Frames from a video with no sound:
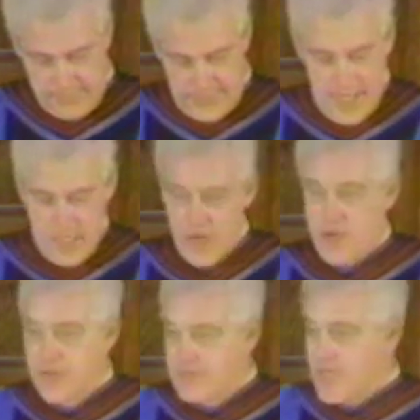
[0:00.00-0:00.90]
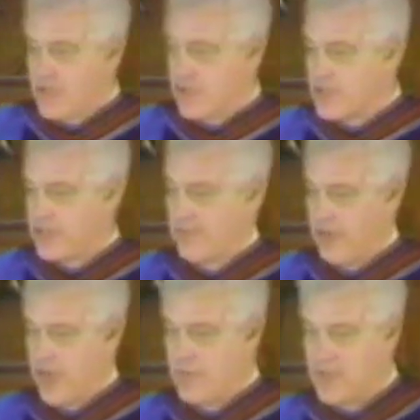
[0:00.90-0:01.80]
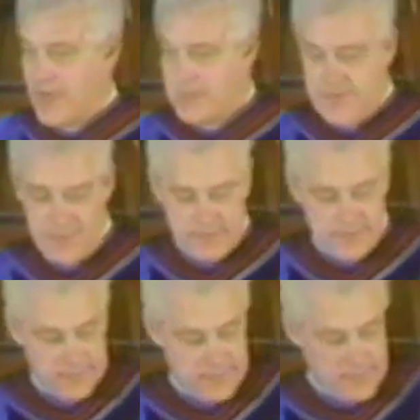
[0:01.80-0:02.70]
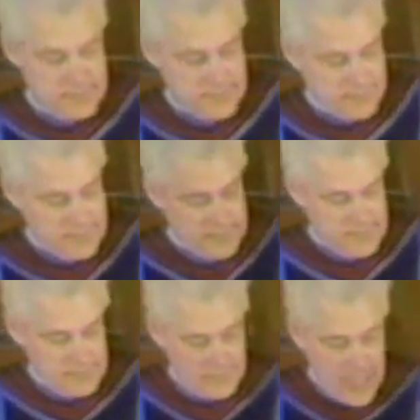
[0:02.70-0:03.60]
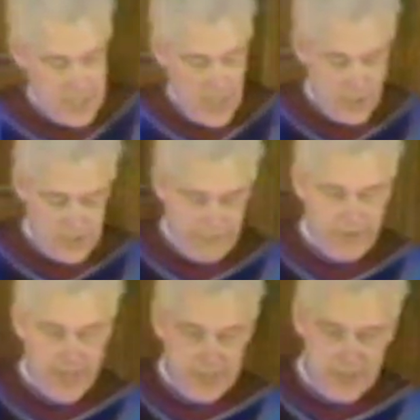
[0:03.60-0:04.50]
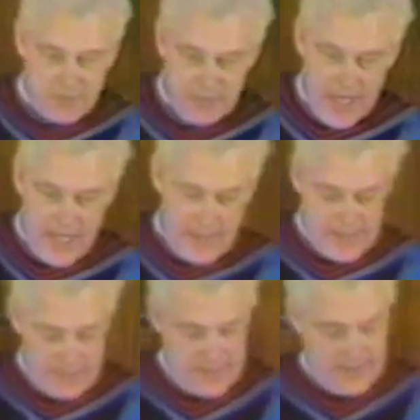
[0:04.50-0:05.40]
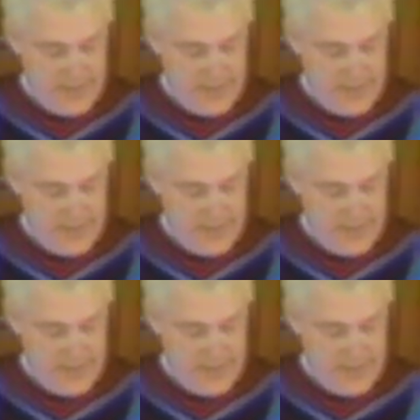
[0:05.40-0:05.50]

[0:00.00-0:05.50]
10 years of teachers and film strips. 10 years of friends you've made and